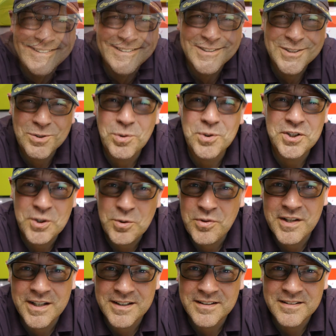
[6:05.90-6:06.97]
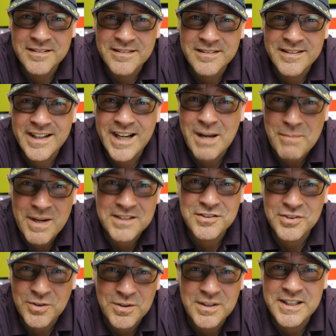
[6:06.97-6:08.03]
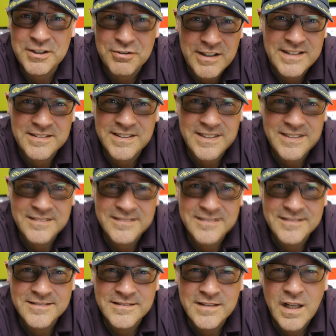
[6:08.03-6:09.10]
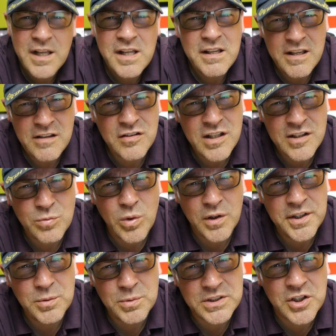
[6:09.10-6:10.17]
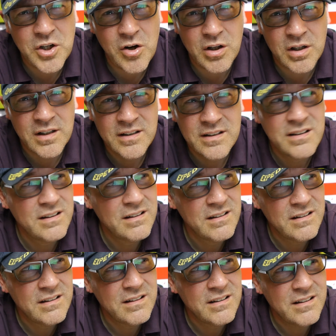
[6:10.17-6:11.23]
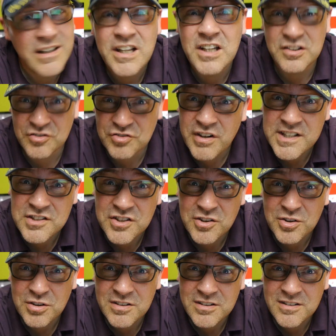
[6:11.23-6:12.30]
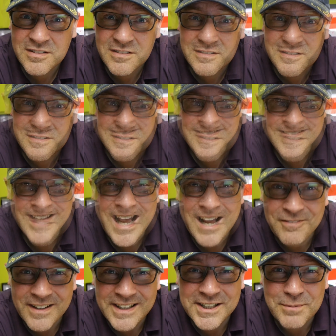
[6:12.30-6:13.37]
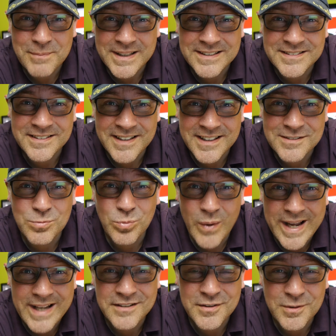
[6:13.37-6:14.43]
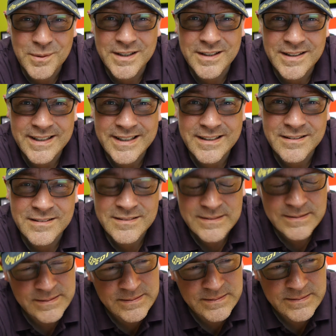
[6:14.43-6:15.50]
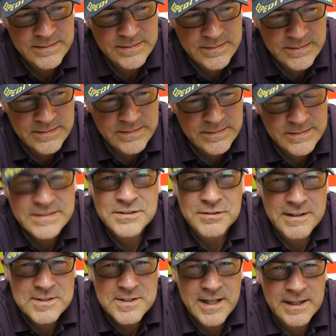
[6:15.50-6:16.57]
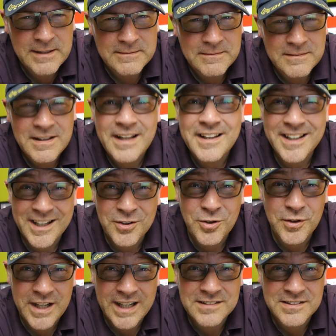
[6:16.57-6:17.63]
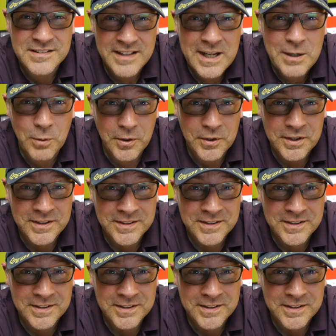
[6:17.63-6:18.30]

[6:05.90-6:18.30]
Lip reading: So what do you think? Am I totally crazy? Is this what you would call a stretch goal? Have I committed to this way too early? Scratch that. I think I know the answer to that one.